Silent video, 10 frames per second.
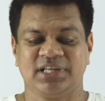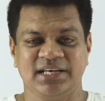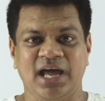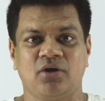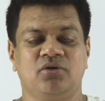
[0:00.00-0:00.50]

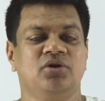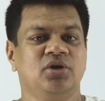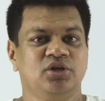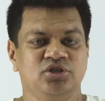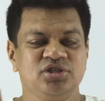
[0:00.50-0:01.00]
now
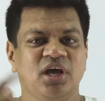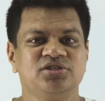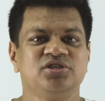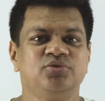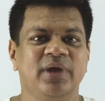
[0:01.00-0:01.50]
just
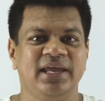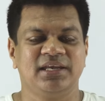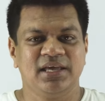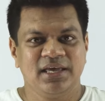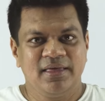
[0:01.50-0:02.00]
concentrate.
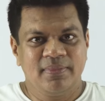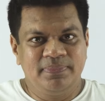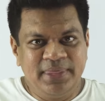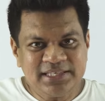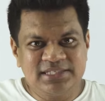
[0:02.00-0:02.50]

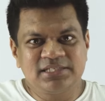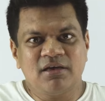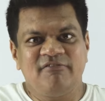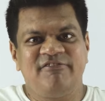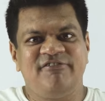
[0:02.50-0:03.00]
This
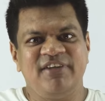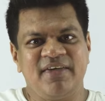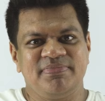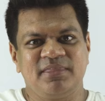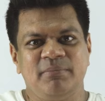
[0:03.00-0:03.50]

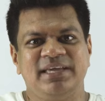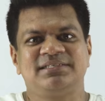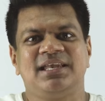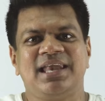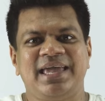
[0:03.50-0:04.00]

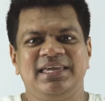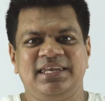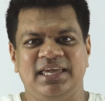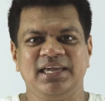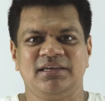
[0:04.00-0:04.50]
Vietnamese
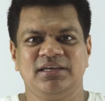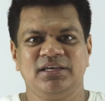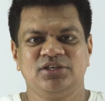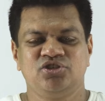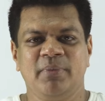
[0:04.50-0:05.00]
lady,
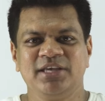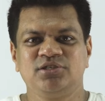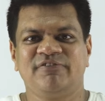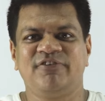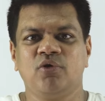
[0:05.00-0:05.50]
she
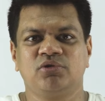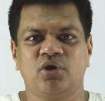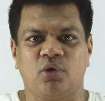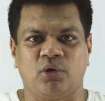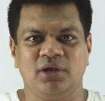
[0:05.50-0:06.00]
makes a phone
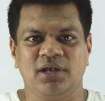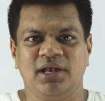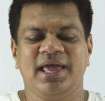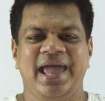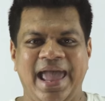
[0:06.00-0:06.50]
call,
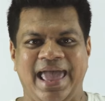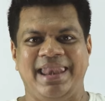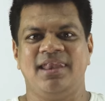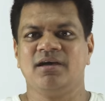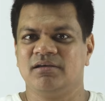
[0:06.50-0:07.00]

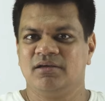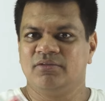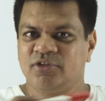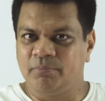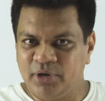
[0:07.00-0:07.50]
and
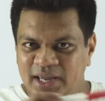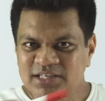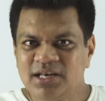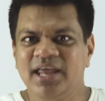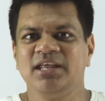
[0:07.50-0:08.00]
the
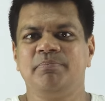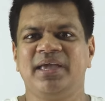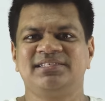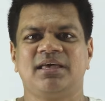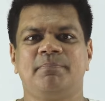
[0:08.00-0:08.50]
British lady
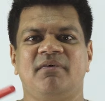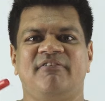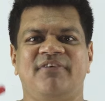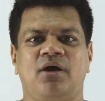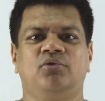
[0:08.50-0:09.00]
picks up the
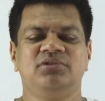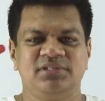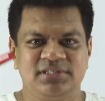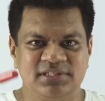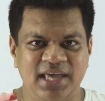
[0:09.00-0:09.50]
phone
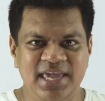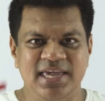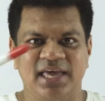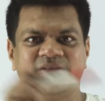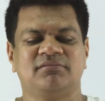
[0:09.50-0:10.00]

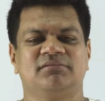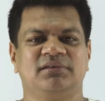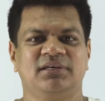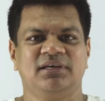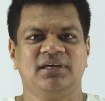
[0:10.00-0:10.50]
saying,
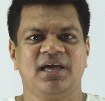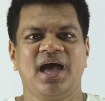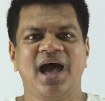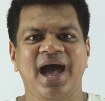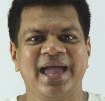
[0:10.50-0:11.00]

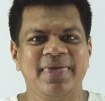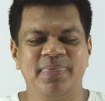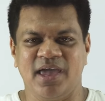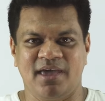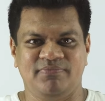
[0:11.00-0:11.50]
"Hi
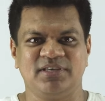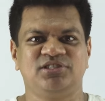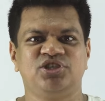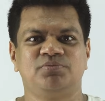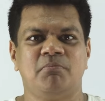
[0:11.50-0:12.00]
there, this
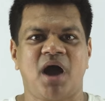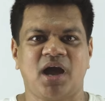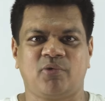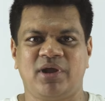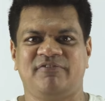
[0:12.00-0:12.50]
is
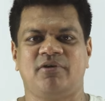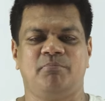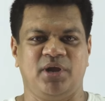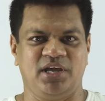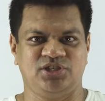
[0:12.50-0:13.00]
Margaret from
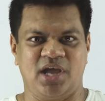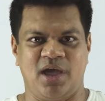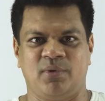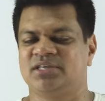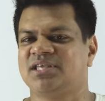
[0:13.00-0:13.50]
British
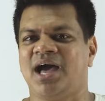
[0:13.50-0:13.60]
Airways.